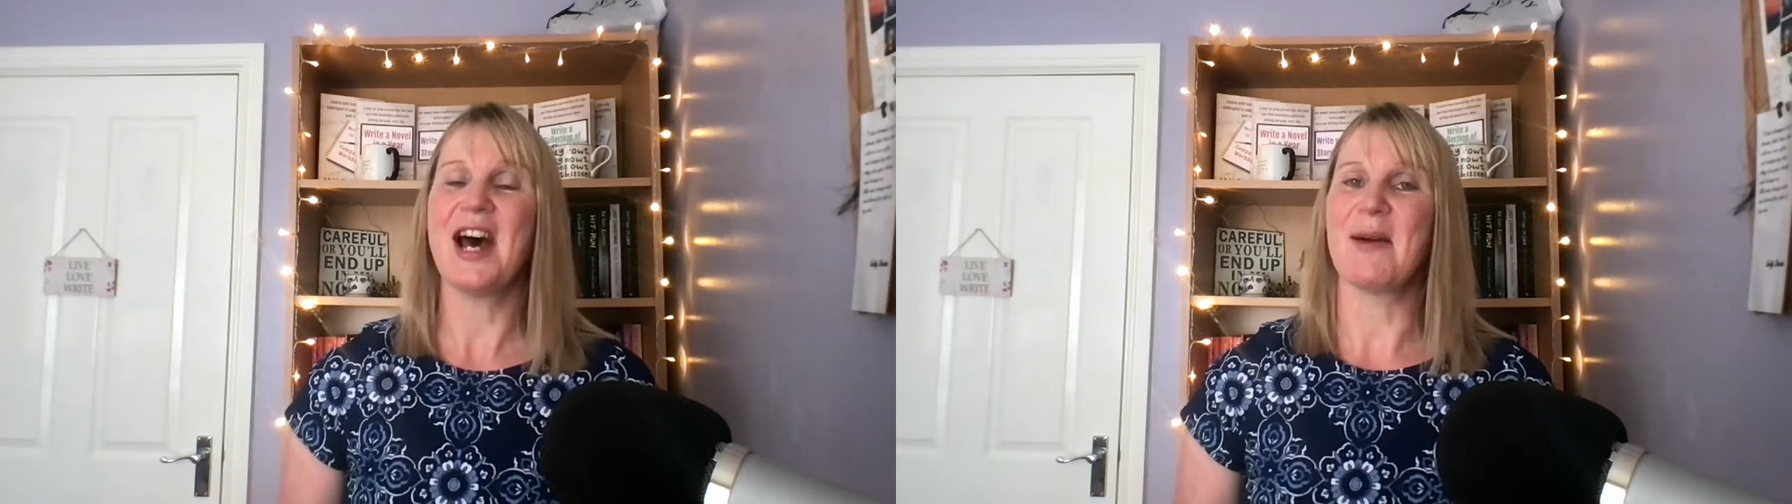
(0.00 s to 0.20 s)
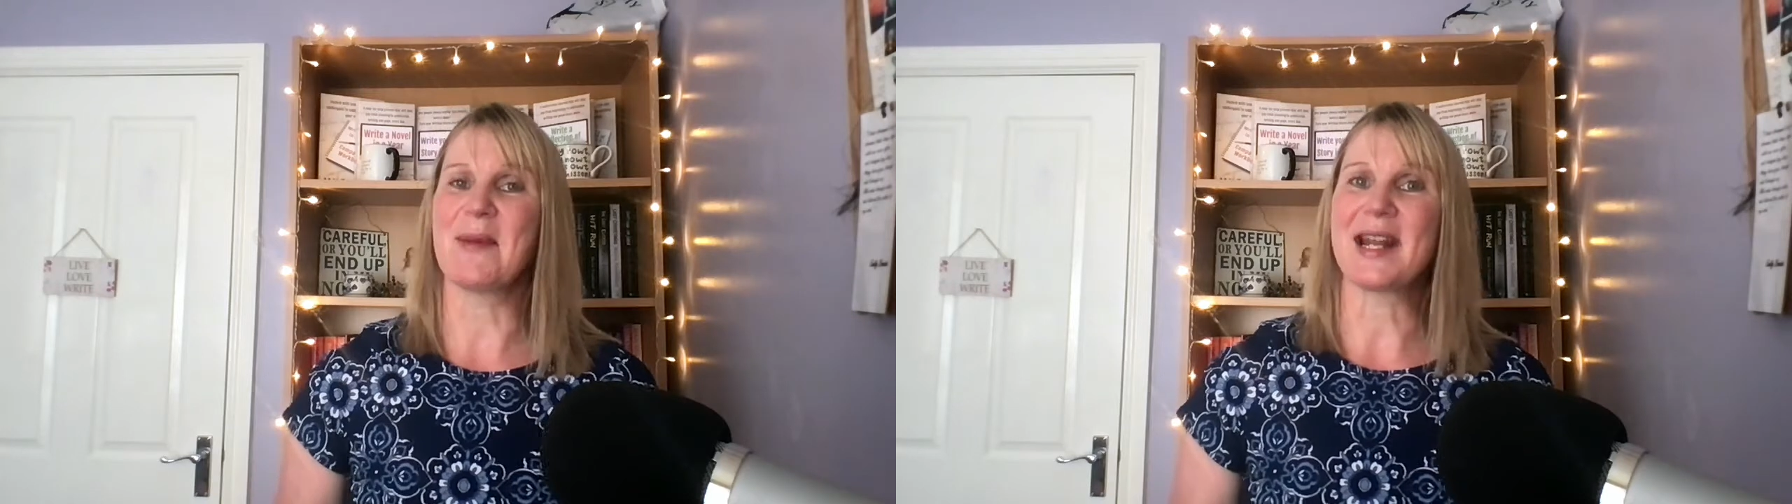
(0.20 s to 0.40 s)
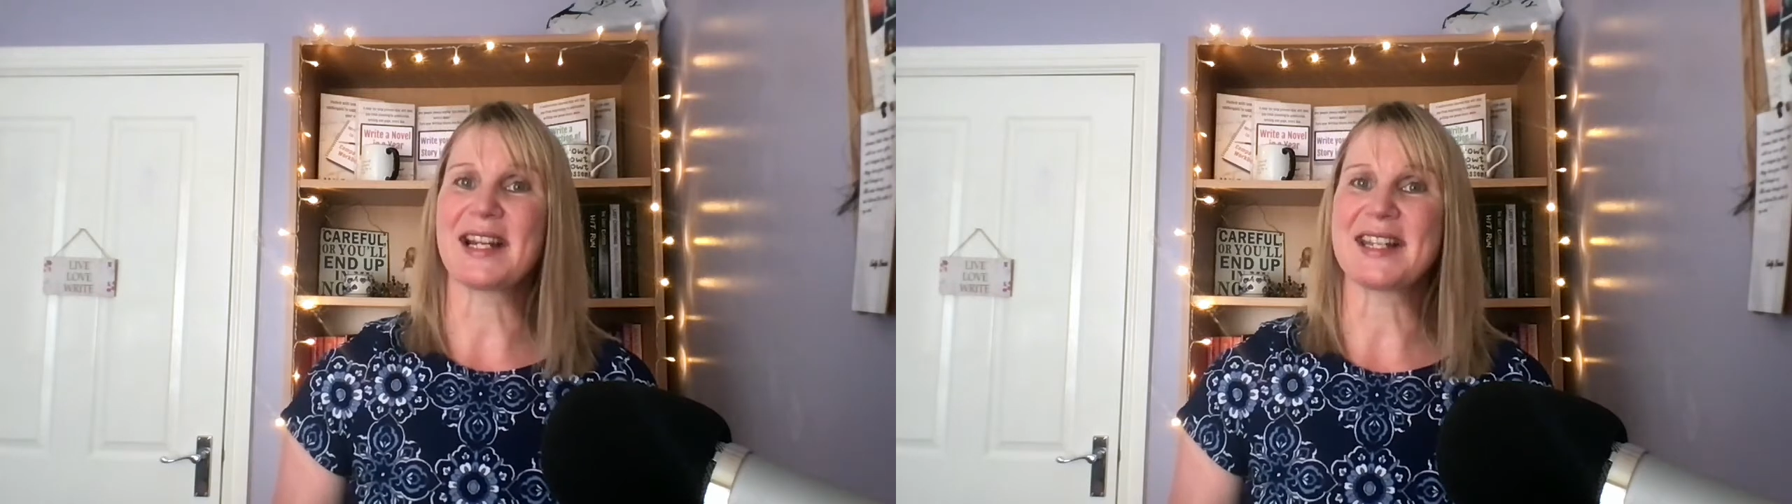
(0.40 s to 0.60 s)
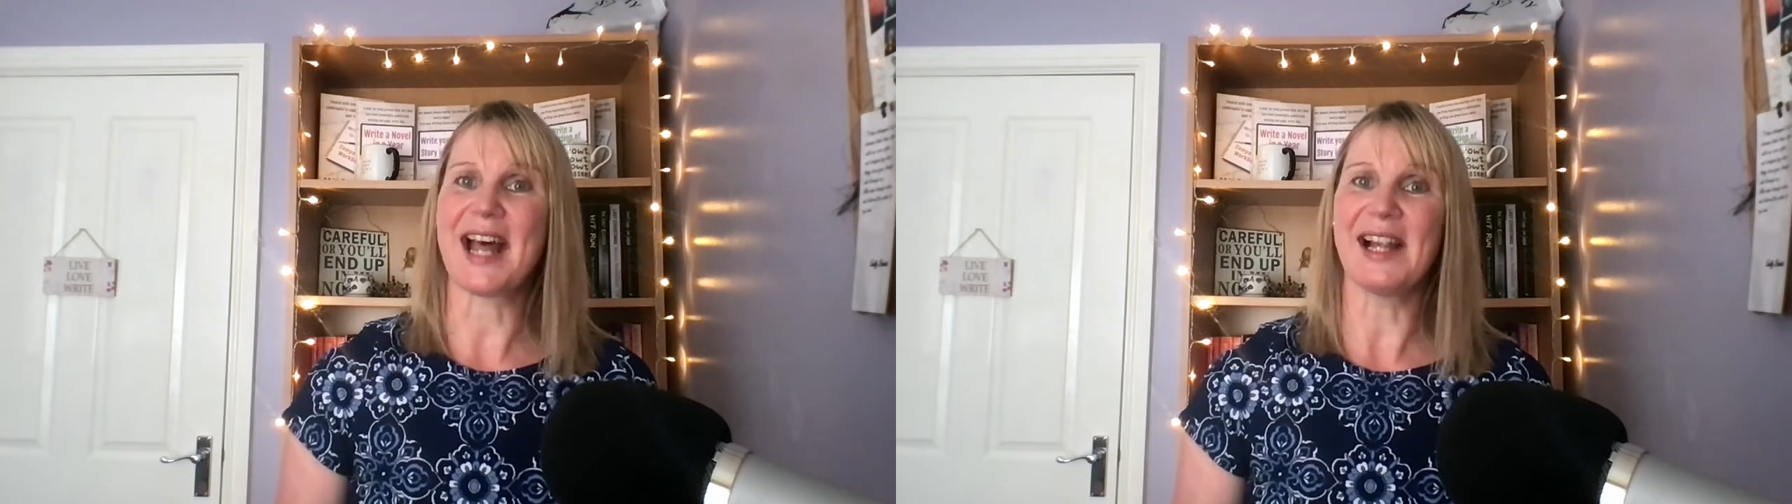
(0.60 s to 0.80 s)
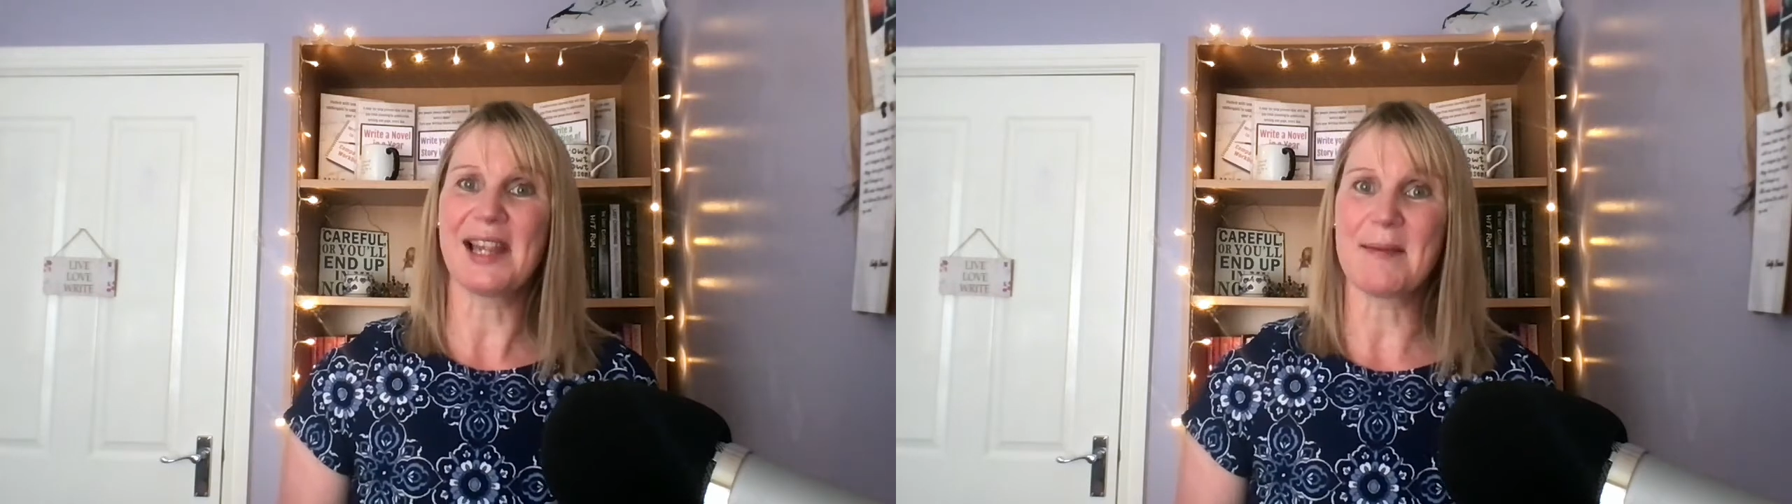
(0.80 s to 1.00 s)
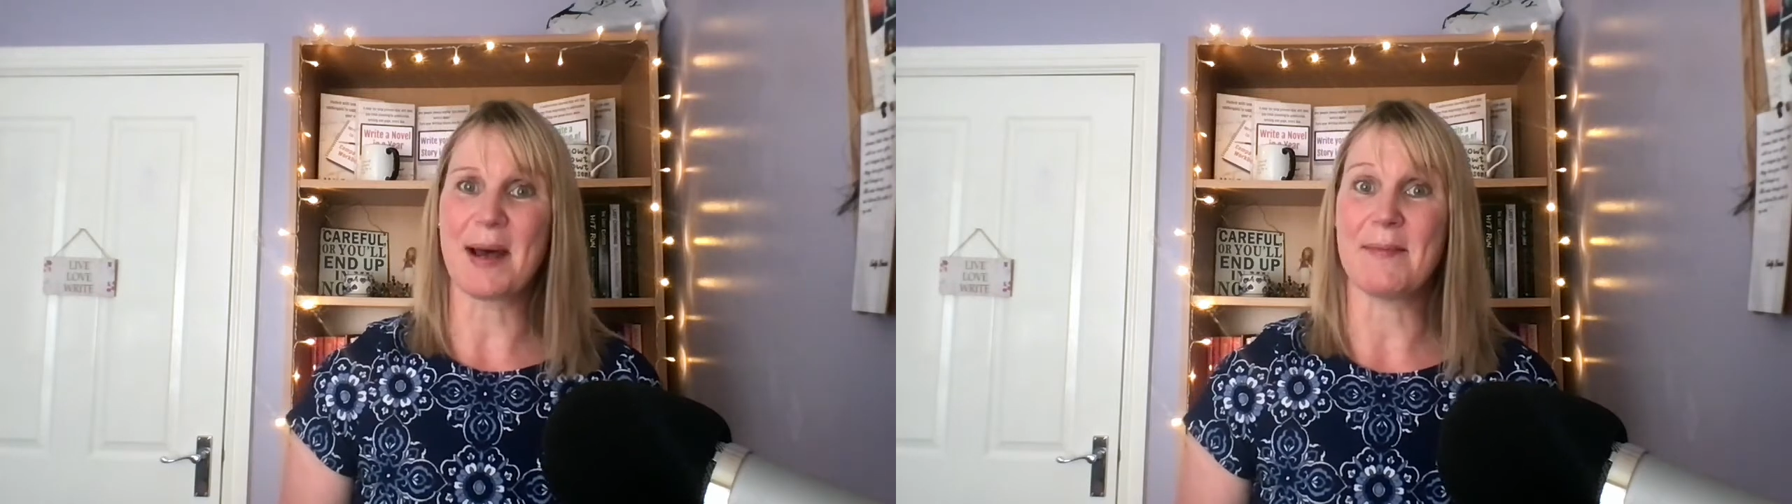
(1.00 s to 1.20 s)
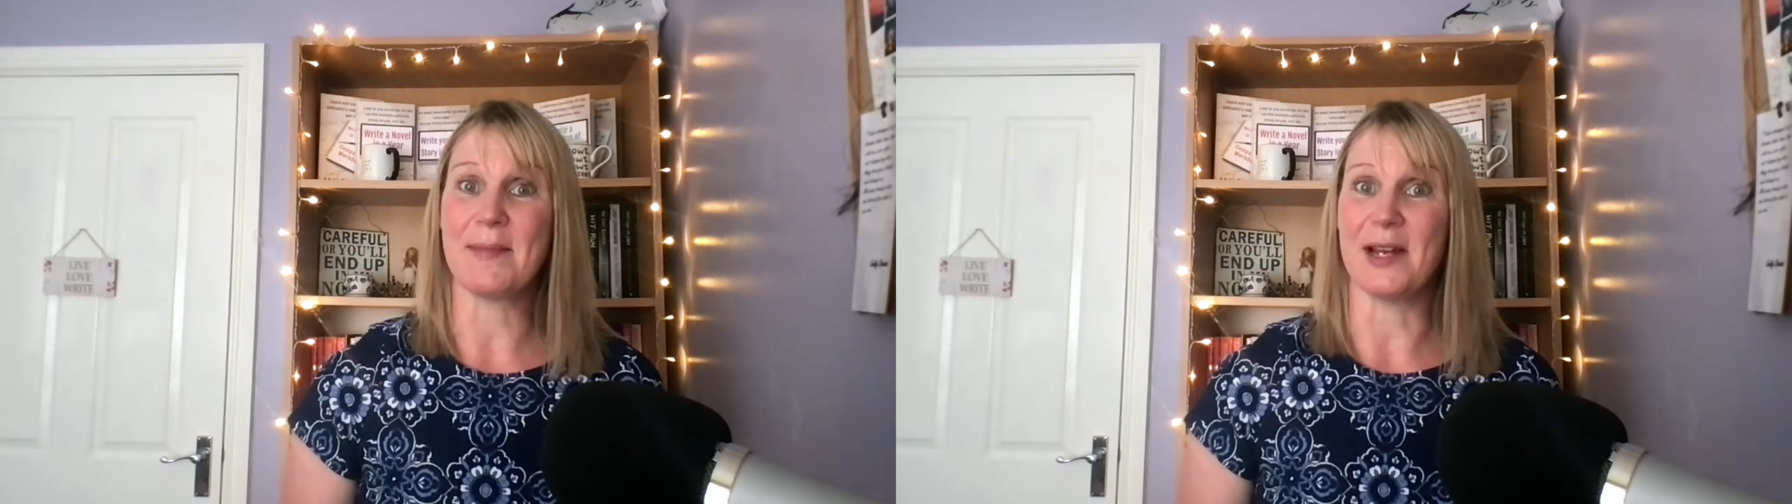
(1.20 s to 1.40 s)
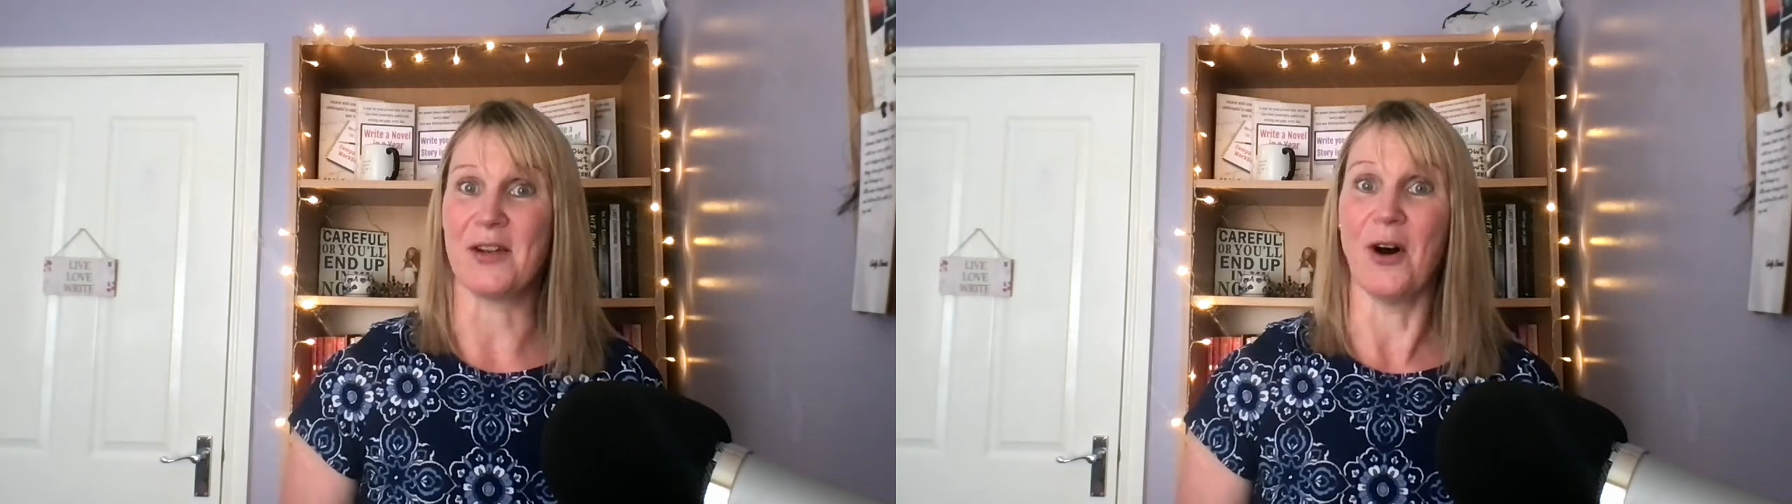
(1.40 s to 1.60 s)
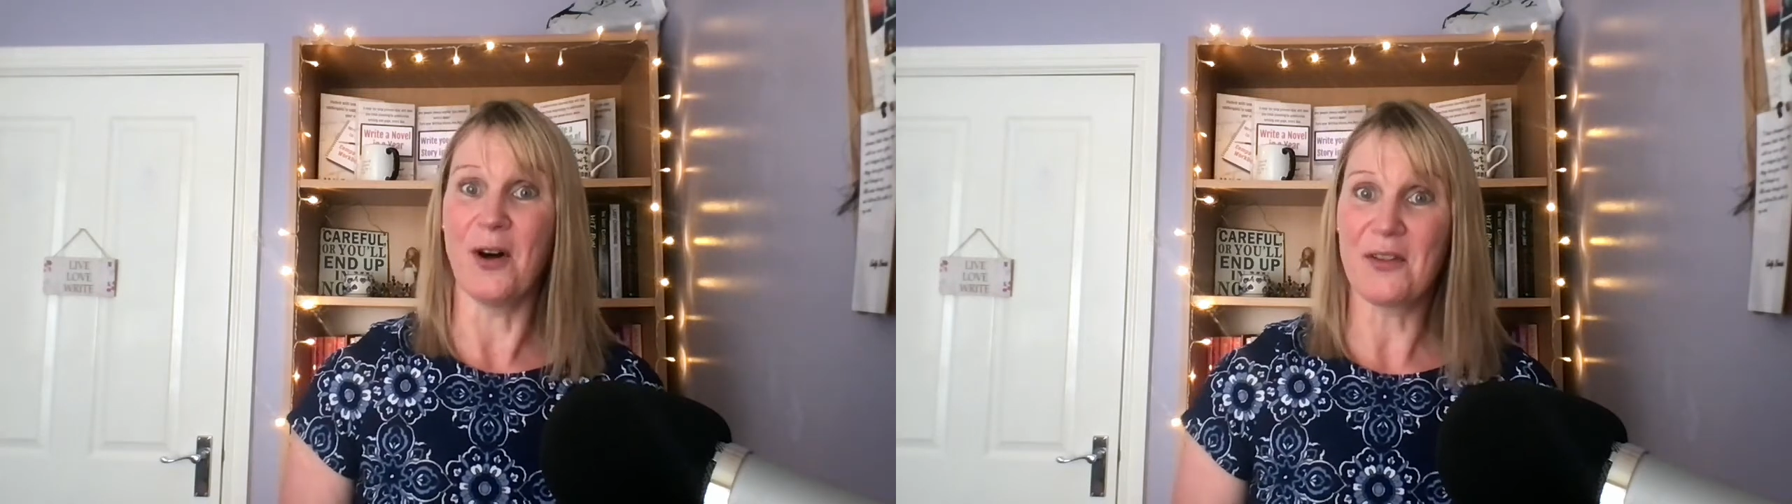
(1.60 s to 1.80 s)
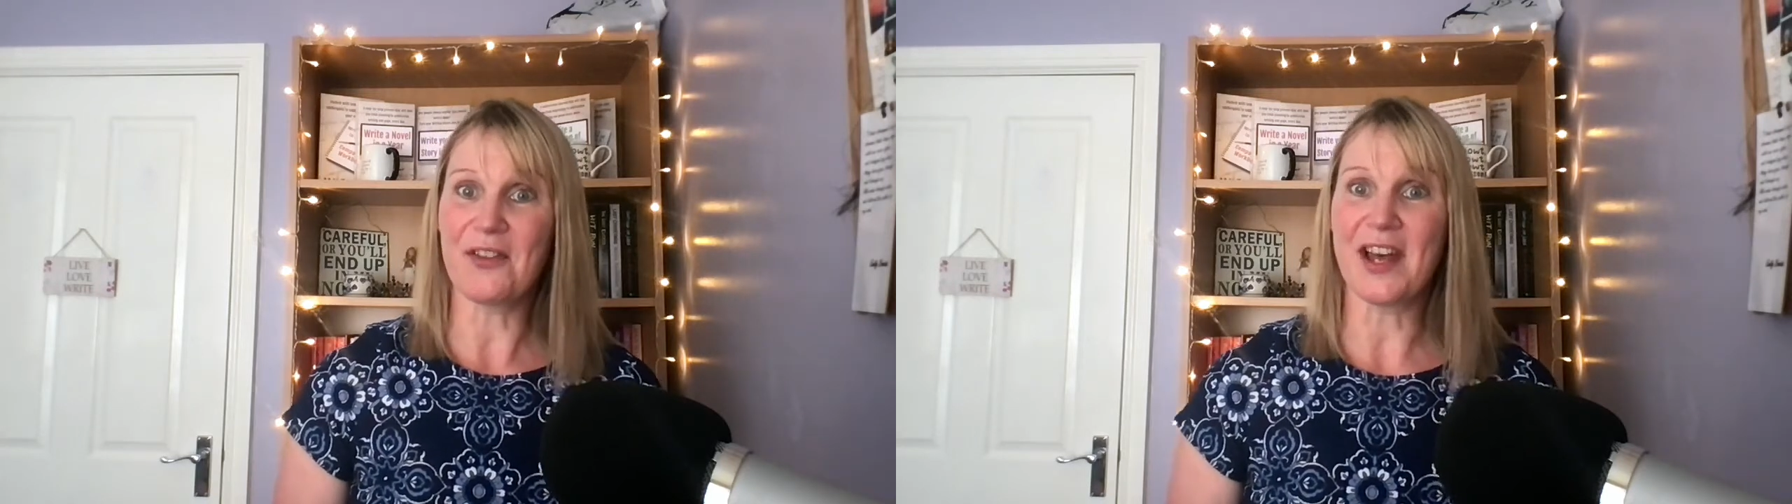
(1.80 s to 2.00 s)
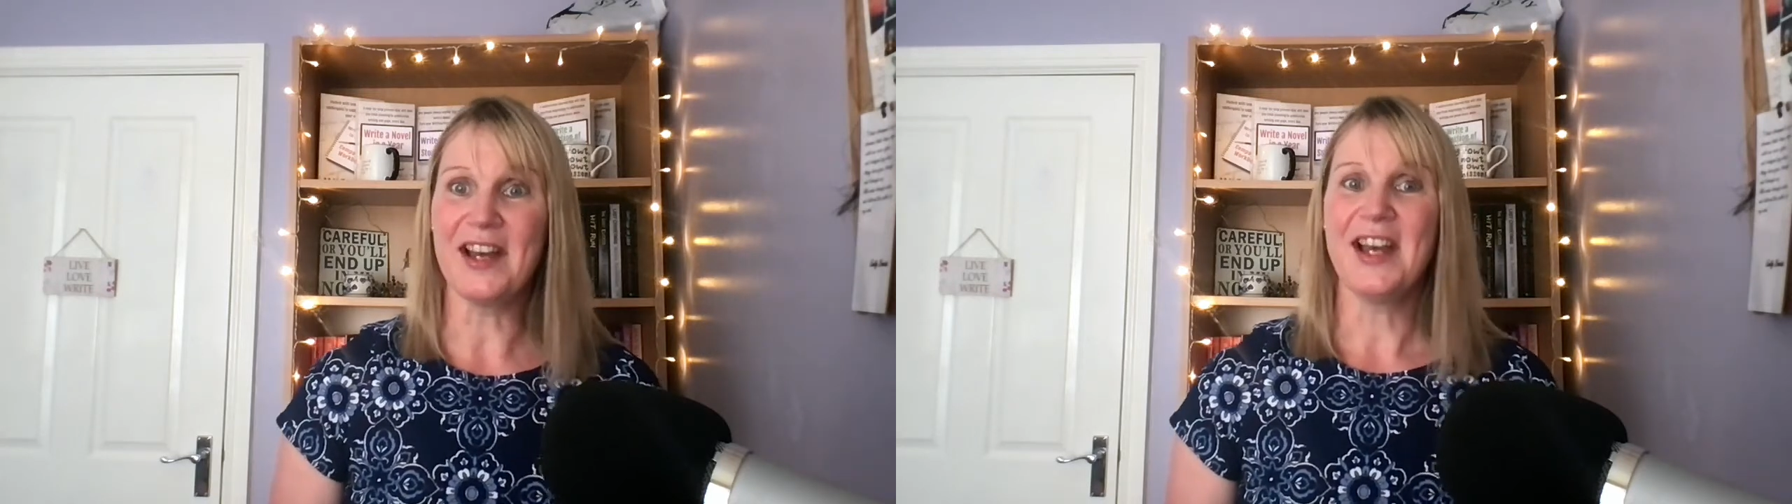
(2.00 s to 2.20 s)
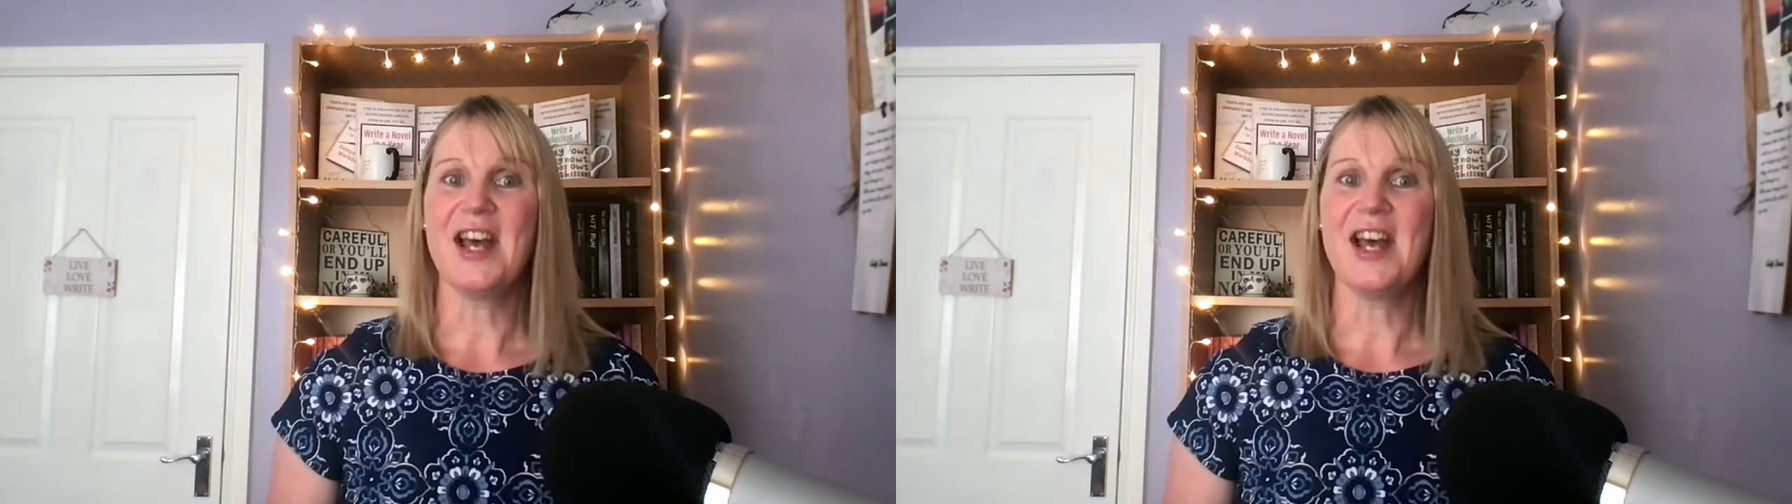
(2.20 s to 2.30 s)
and when I tell them I'm an author,